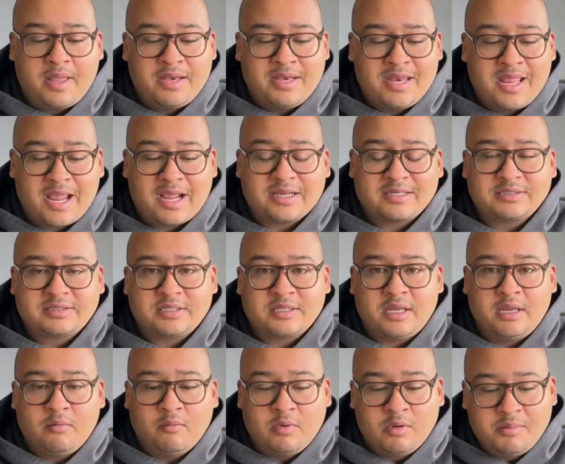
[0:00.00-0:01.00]
Next,
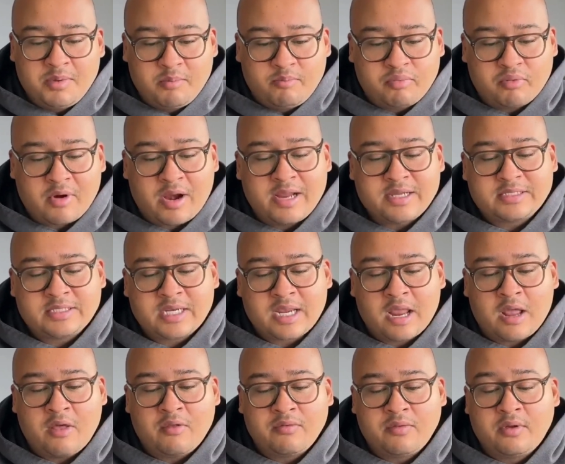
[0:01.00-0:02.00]
it will be
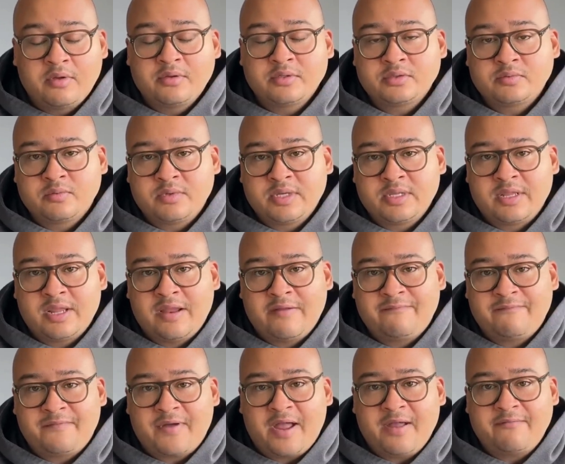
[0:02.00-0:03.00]
pricing out those with a
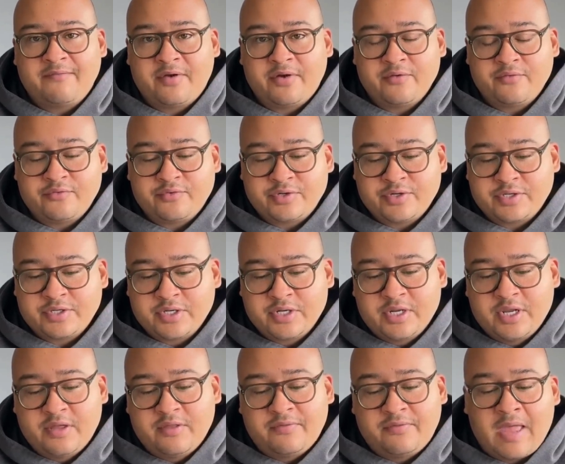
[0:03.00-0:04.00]

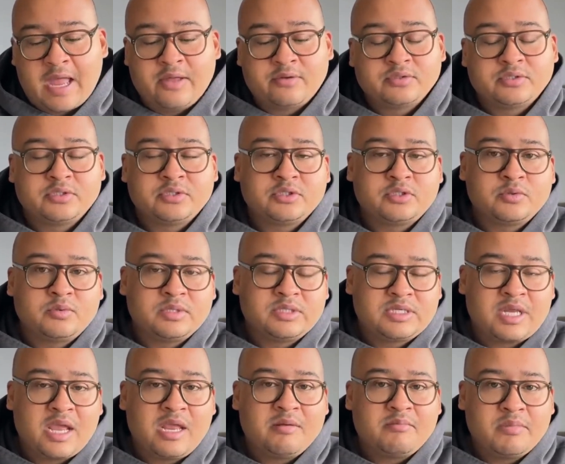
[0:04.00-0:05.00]
$500,000 to a
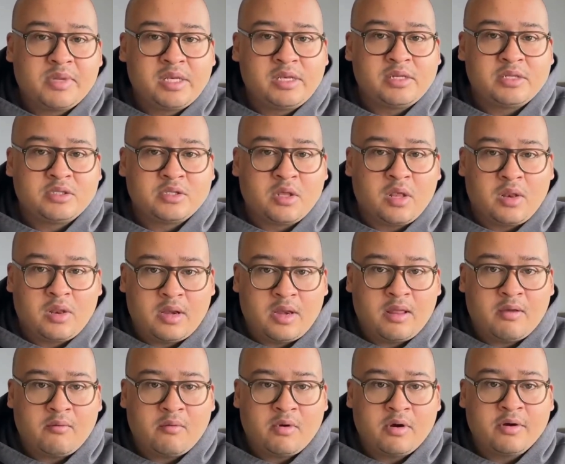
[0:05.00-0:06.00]
$10 million
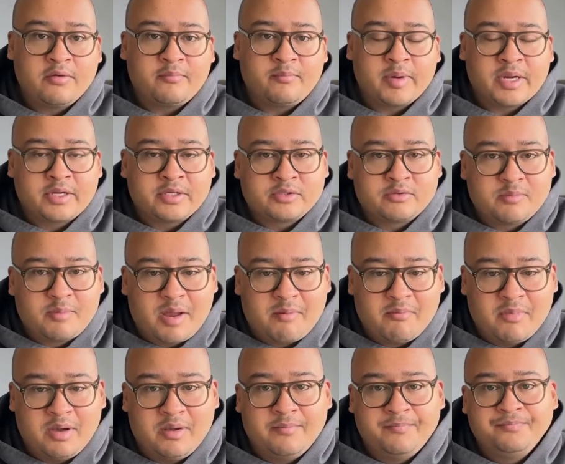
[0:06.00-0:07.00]
net worth. Because
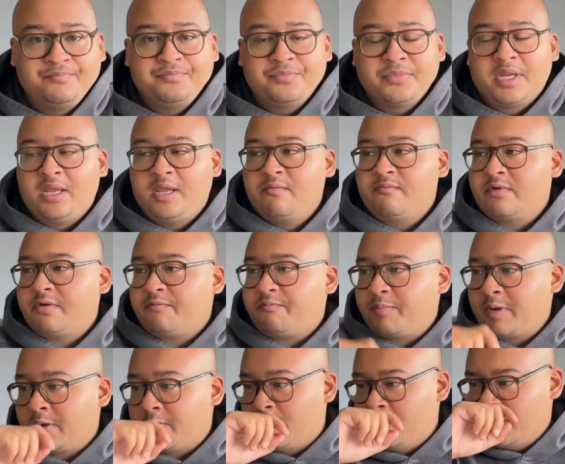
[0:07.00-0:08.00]
remember, even
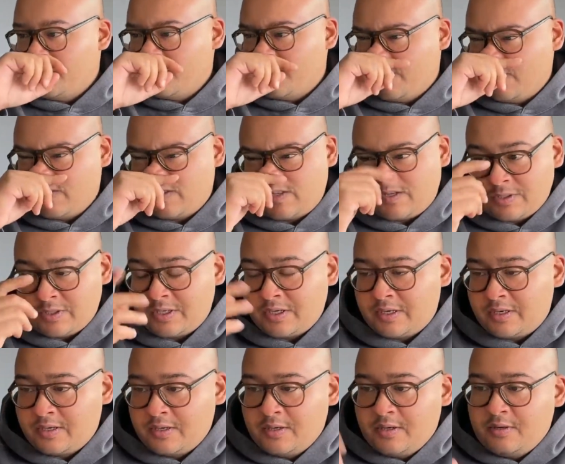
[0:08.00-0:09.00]
if Bitcoin goes
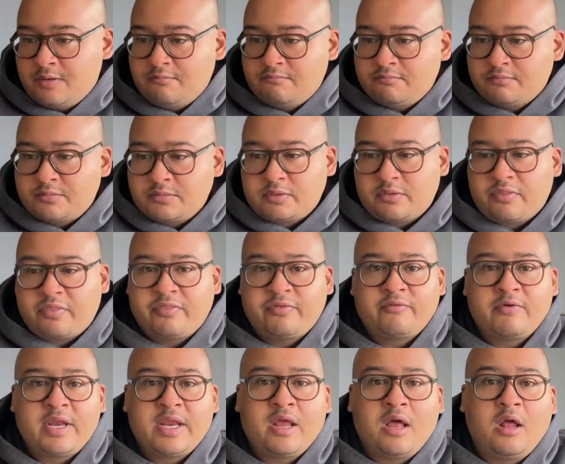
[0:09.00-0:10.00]
to
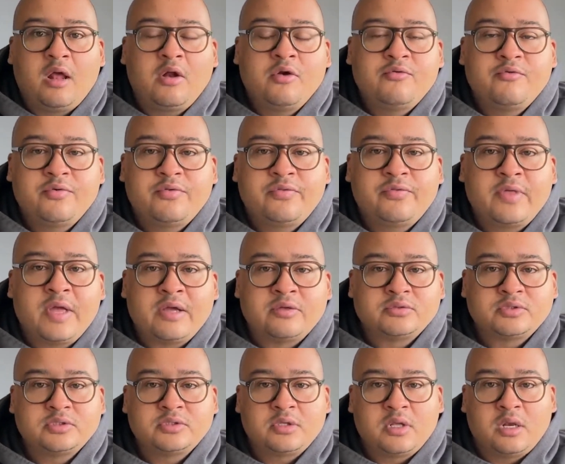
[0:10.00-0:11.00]

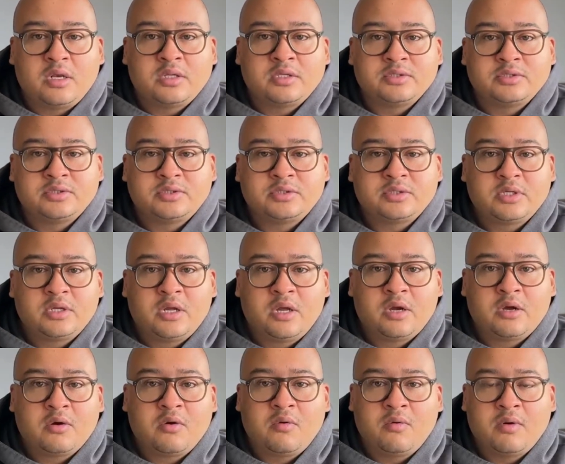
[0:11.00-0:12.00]
$300,000
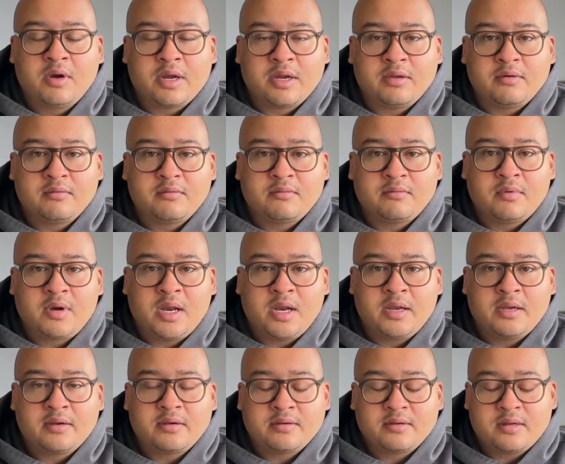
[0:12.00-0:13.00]
a coin,
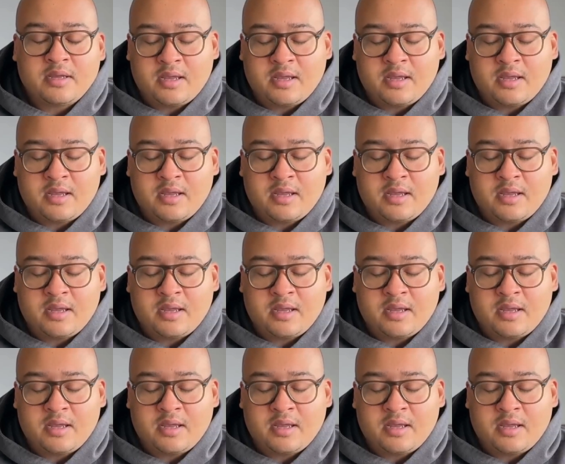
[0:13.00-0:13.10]
right?